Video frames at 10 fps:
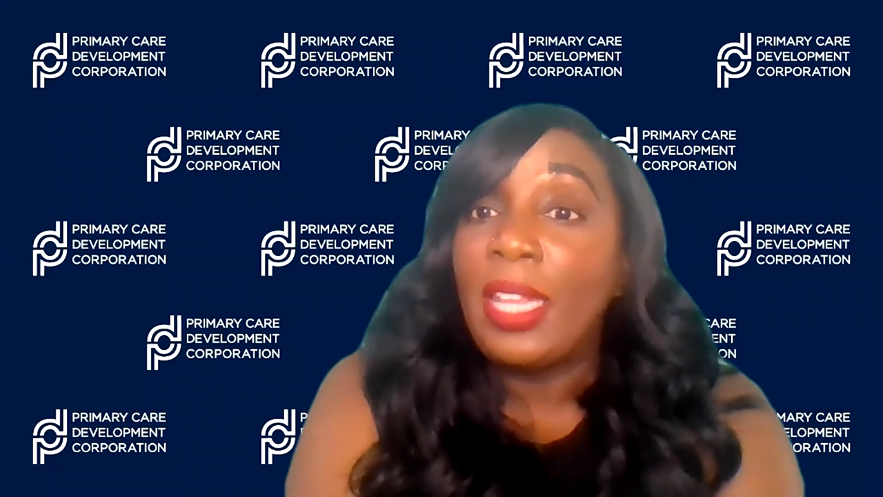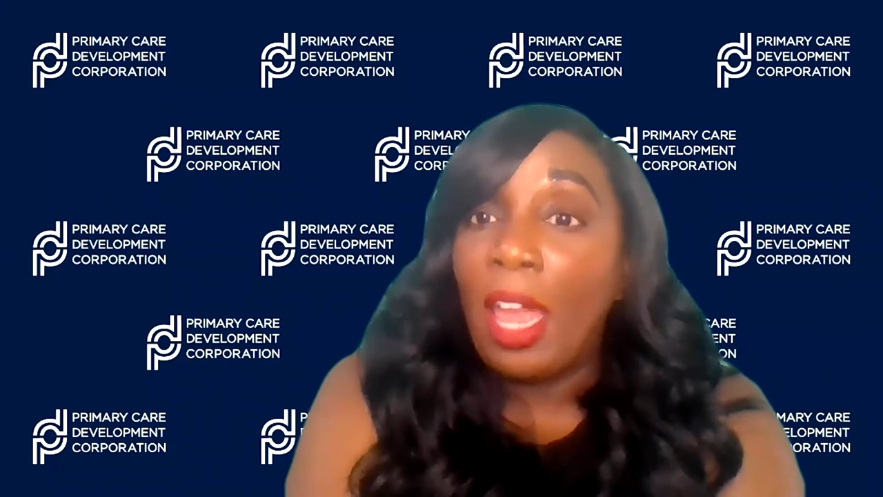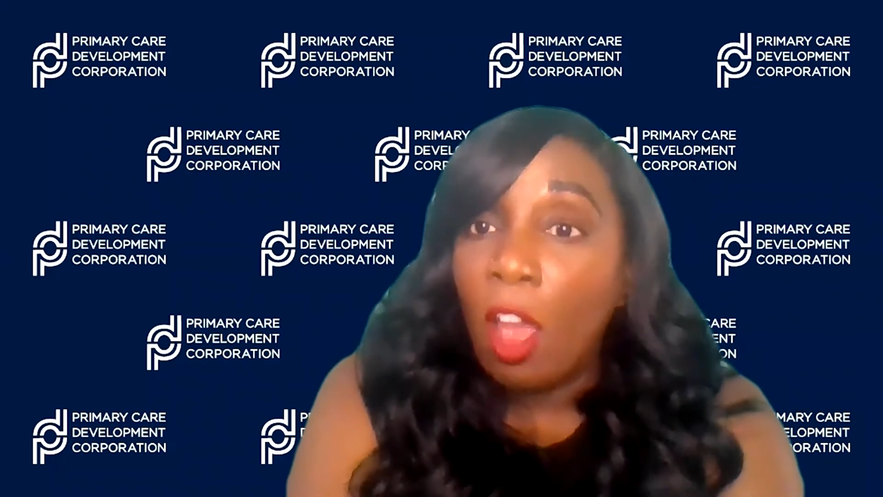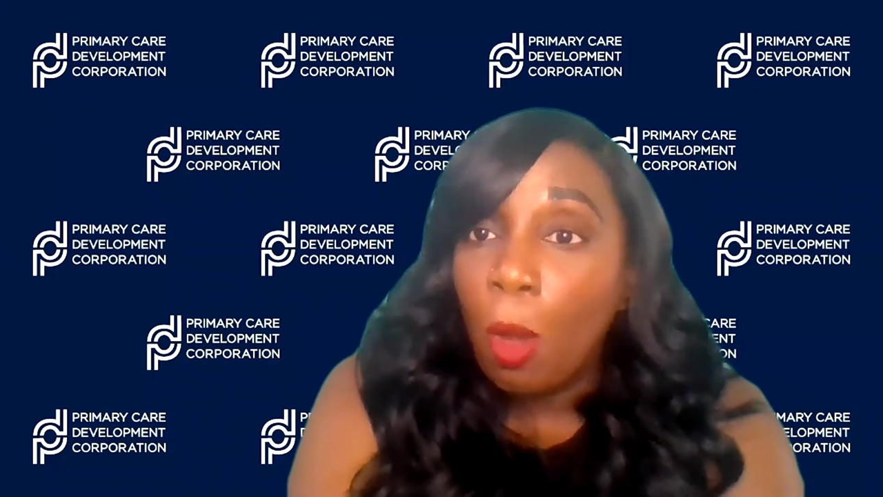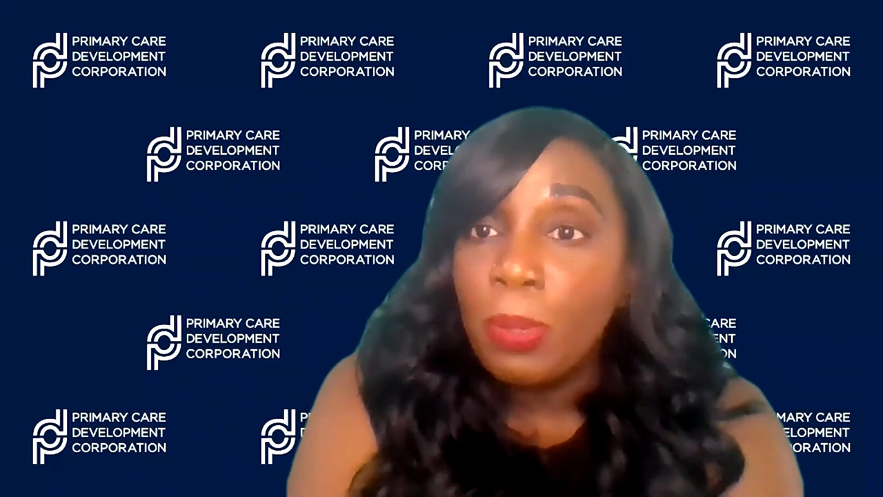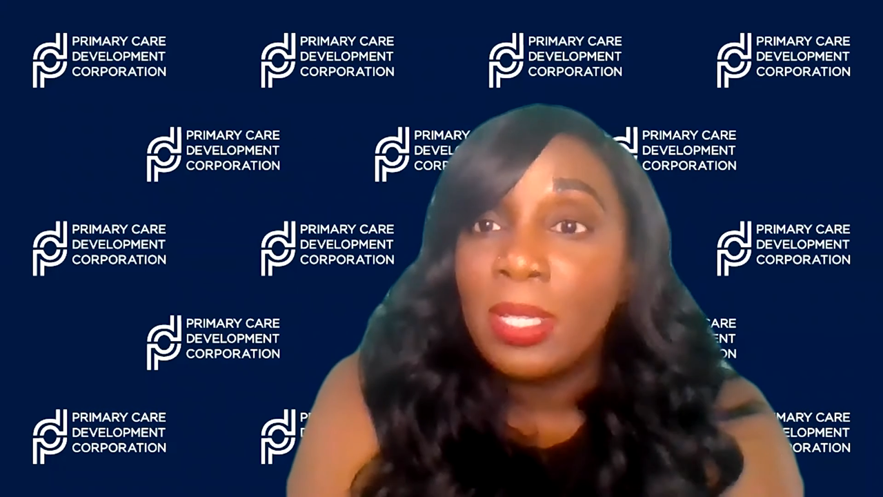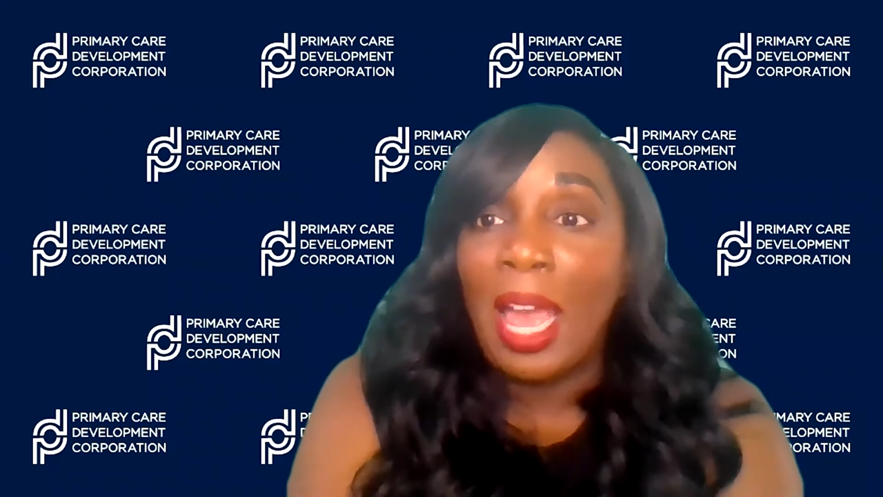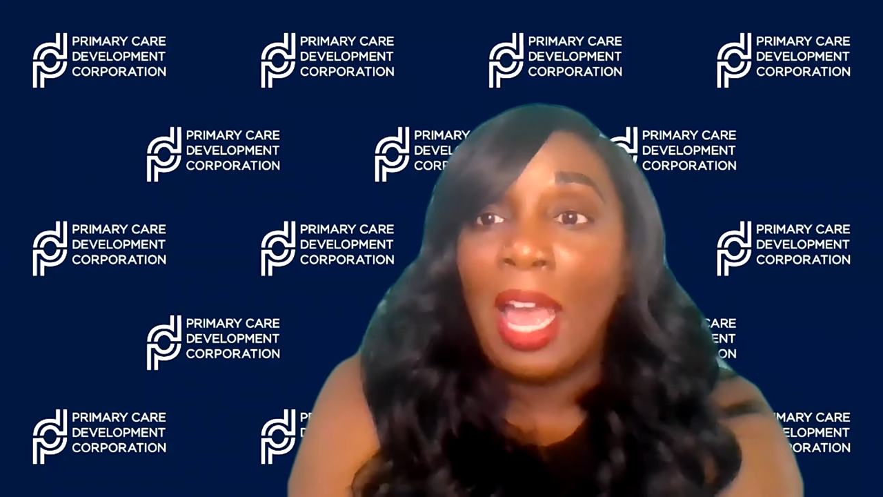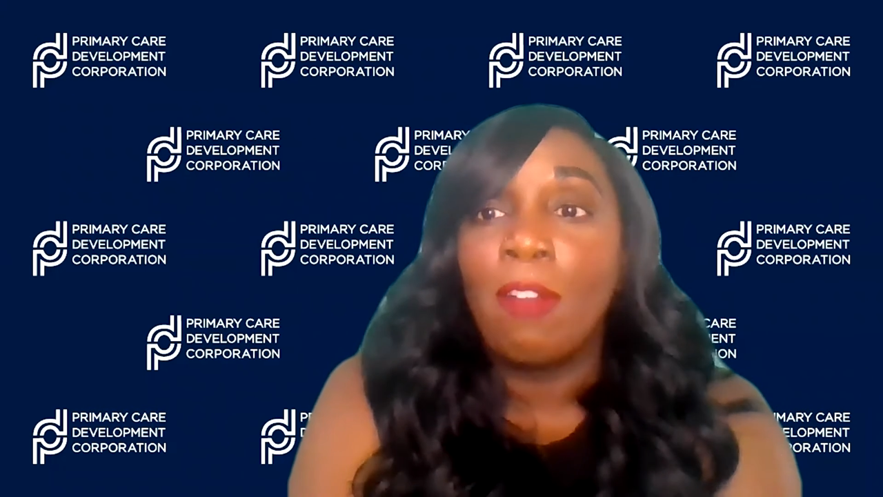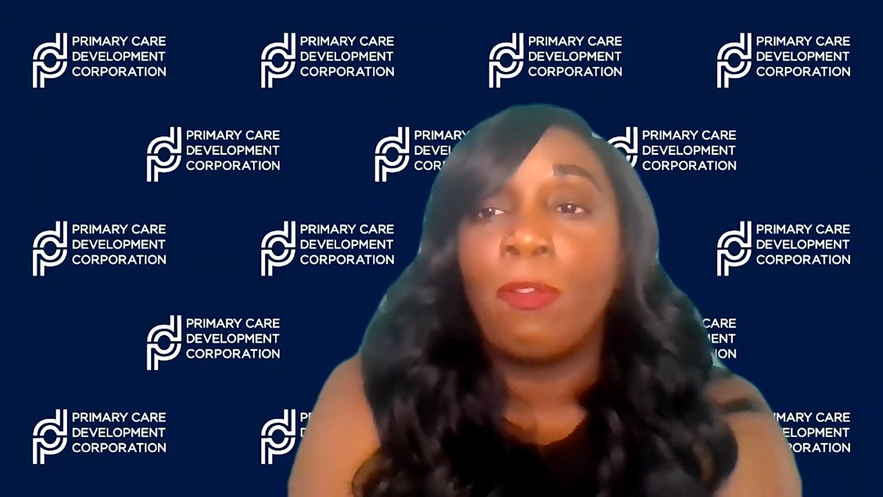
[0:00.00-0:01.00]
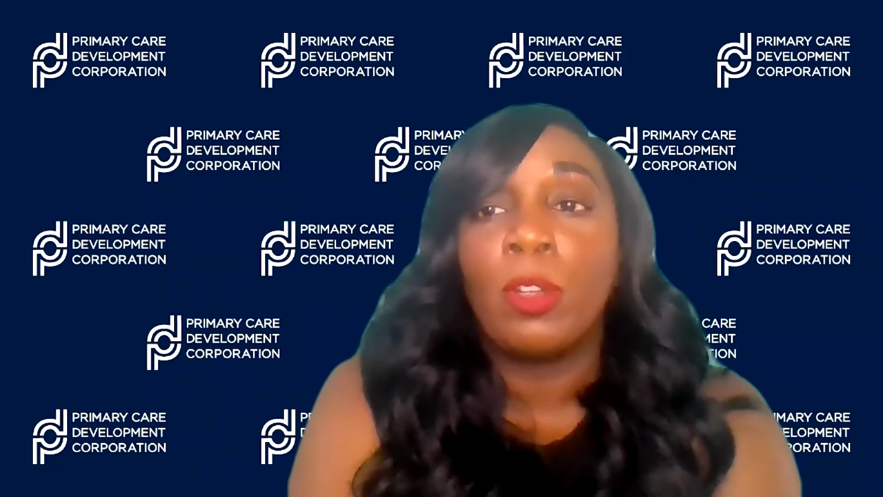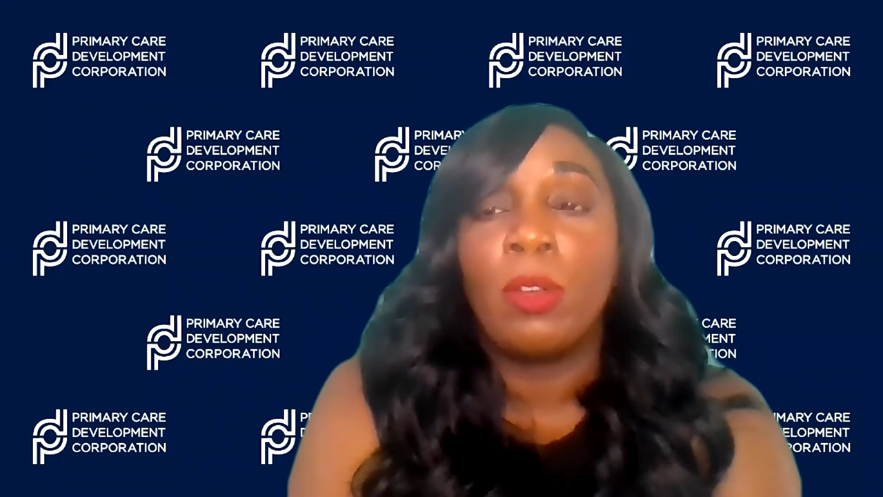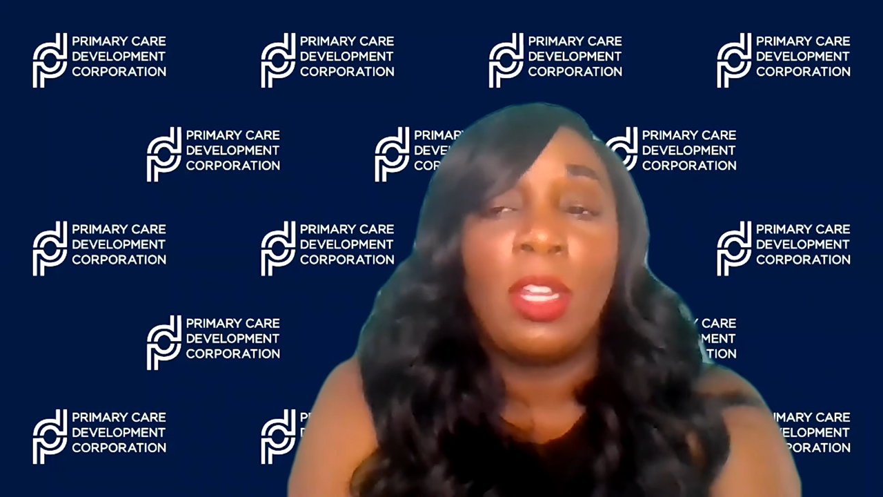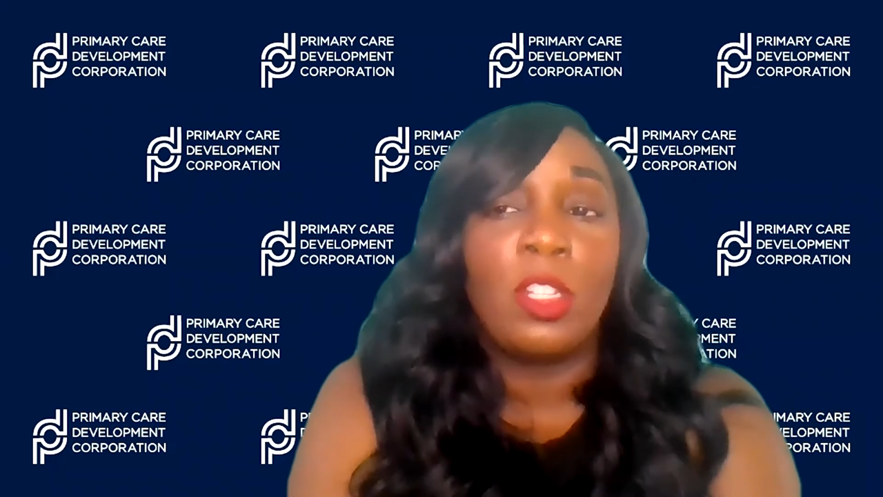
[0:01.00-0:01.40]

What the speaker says: that help staff with